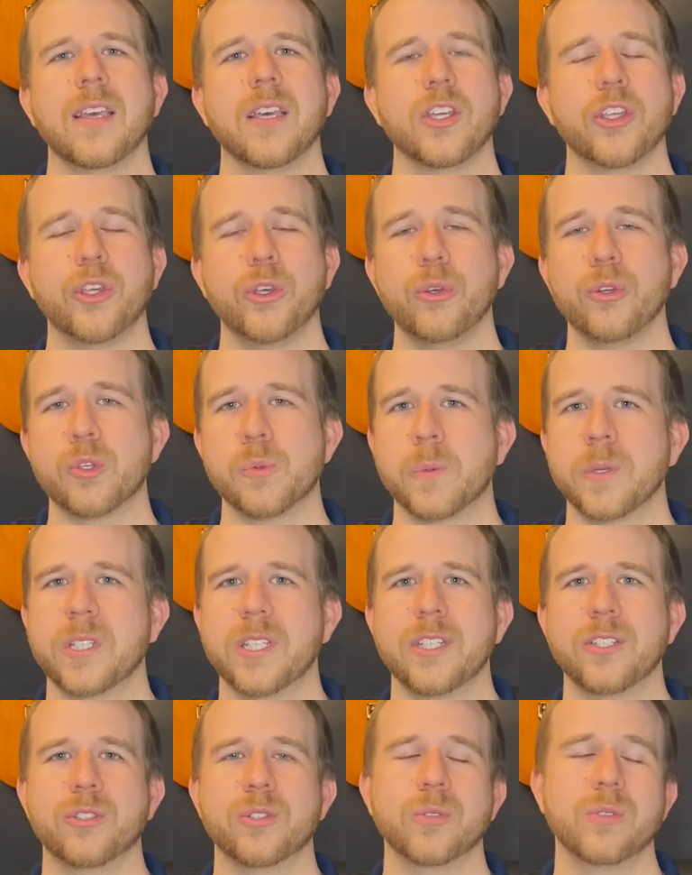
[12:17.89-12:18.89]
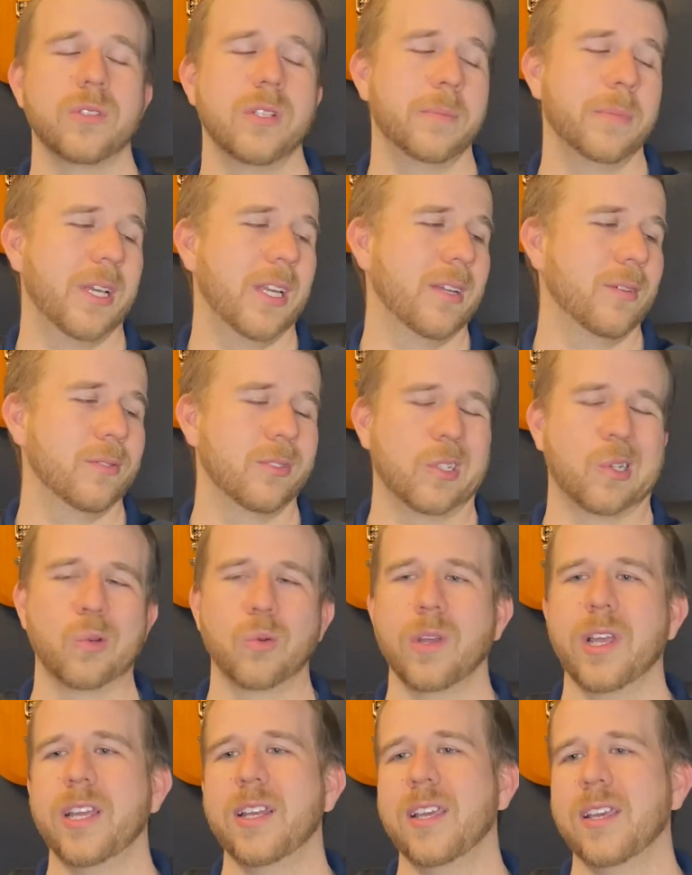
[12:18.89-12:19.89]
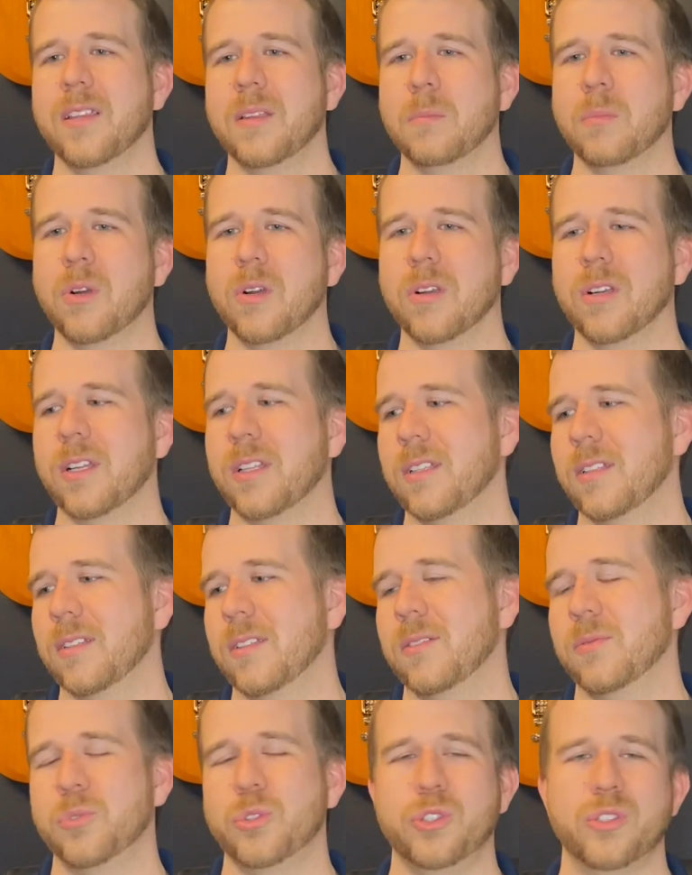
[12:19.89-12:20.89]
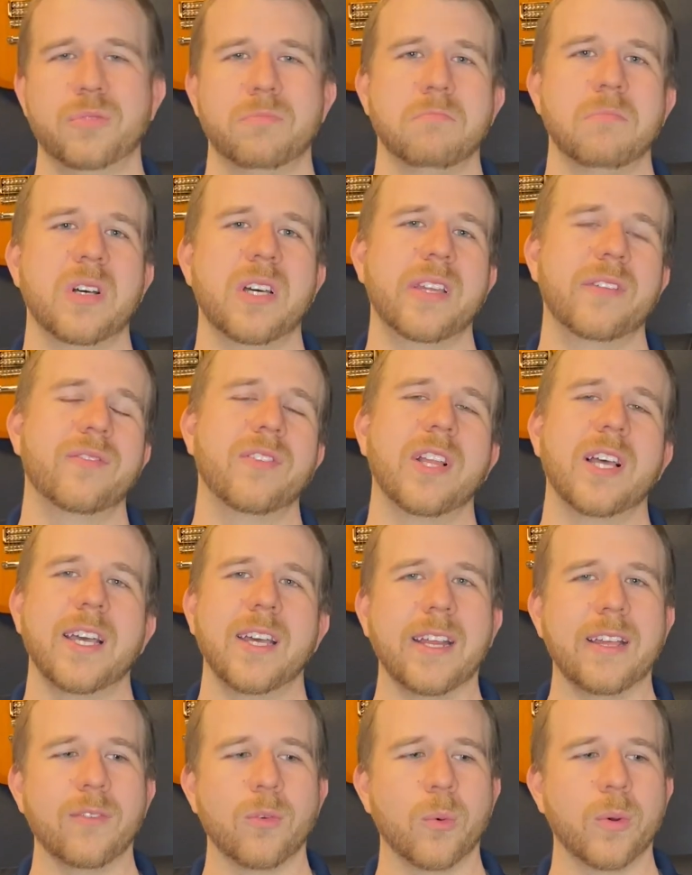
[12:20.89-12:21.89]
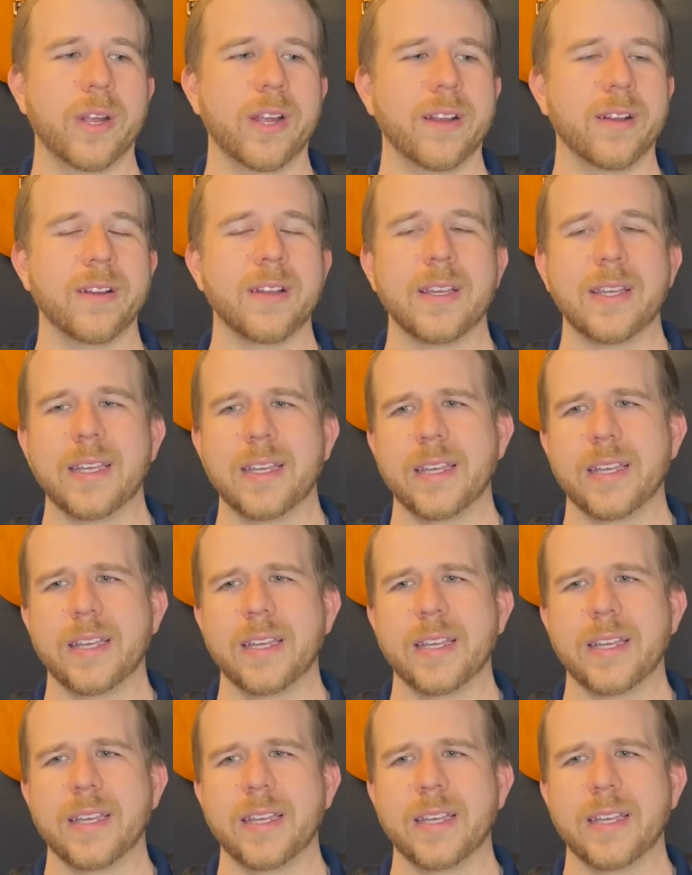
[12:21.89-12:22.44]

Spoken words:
Huge potential. I mean, it was a great day in the market. There was just money flying everywhere.